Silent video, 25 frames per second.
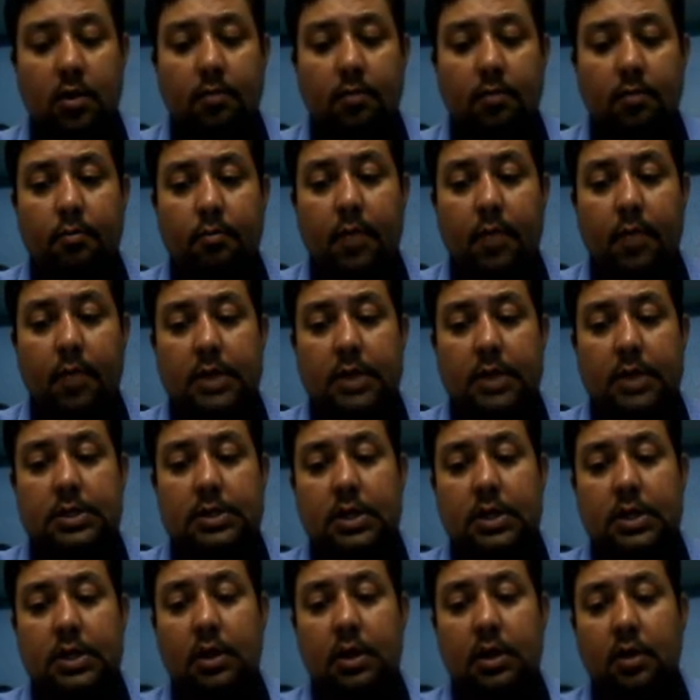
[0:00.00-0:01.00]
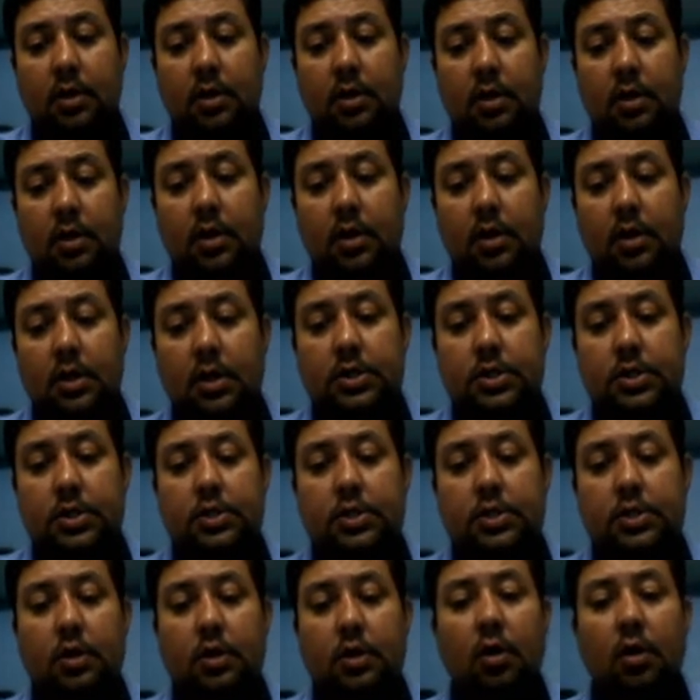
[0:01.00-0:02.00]
master.
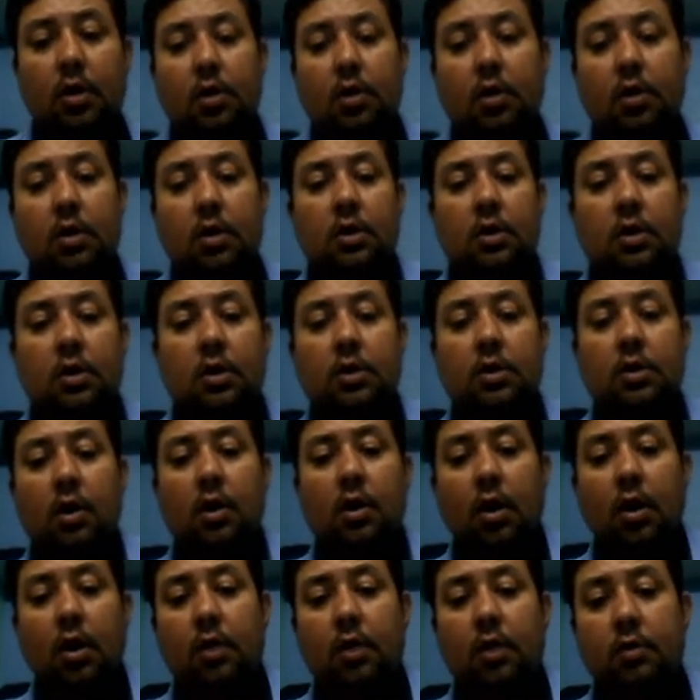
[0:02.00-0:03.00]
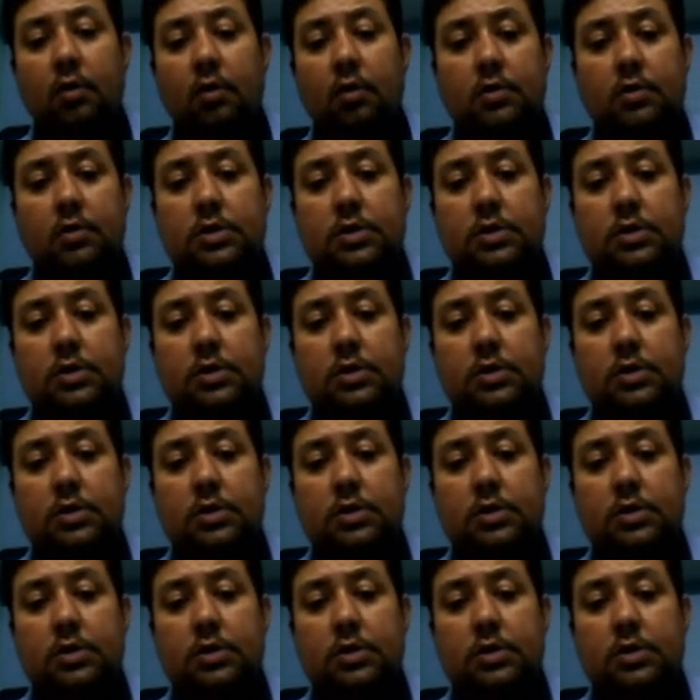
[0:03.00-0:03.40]
So all rows,